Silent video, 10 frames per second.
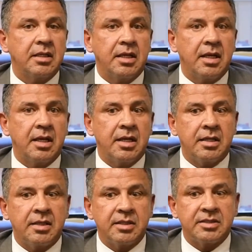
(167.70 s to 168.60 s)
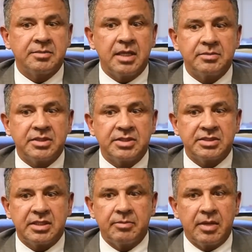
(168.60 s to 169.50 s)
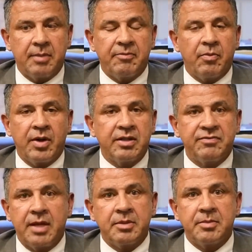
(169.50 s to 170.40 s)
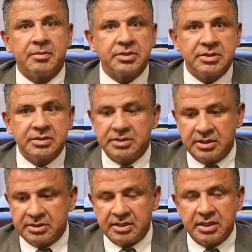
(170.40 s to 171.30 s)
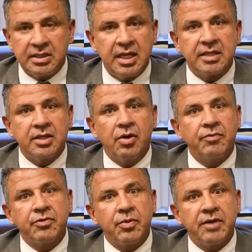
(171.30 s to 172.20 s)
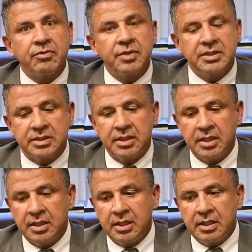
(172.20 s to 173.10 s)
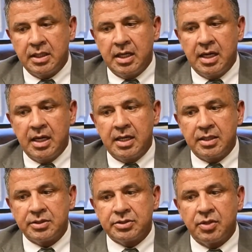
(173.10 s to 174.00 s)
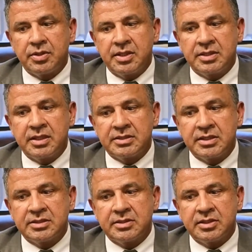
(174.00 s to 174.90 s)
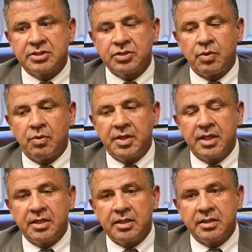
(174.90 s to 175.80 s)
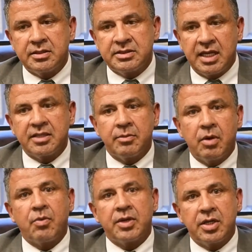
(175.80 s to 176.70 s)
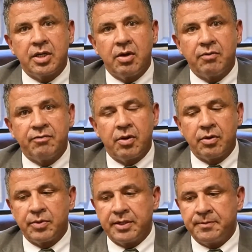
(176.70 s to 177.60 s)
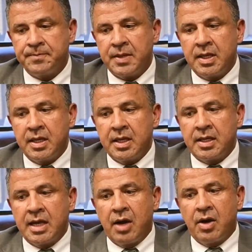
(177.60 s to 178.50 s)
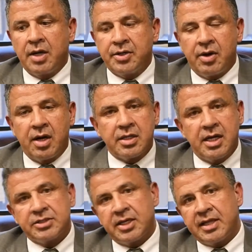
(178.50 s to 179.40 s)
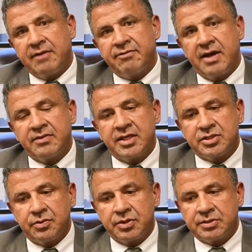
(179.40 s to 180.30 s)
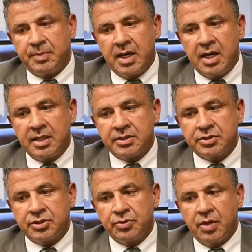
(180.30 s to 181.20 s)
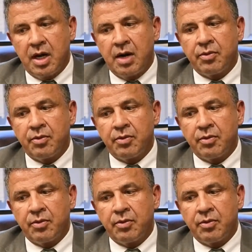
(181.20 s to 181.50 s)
And sometimes it's just one of the family members just doesn't like the home for whatever reason. This is where we tell them what we're going to go forward with. Now, under our contract, they have 5 days to respond to our